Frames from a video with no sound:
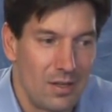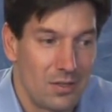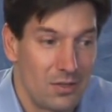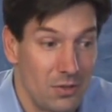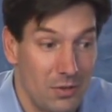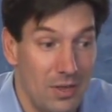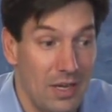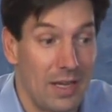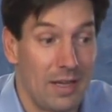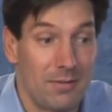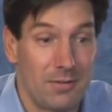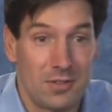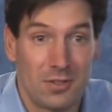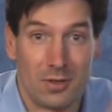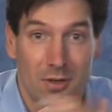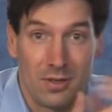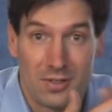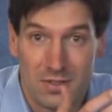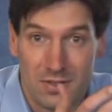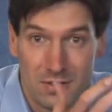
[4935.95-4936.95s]
So Dave
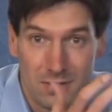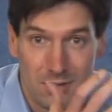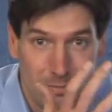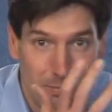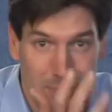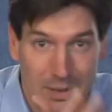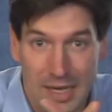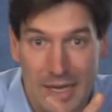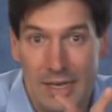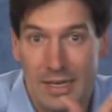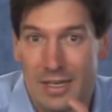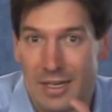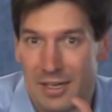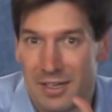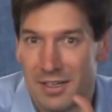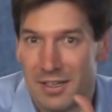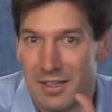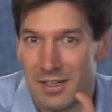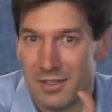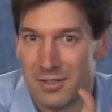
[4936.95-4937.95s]
starts panicking.
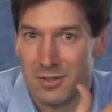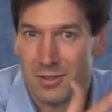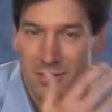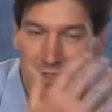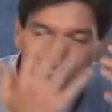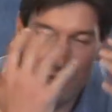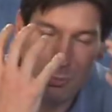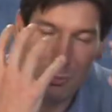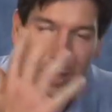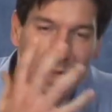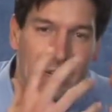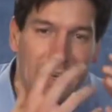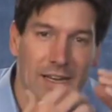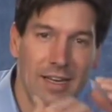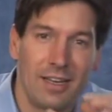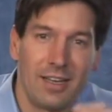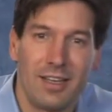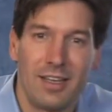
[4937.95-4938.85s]
He starts sweating.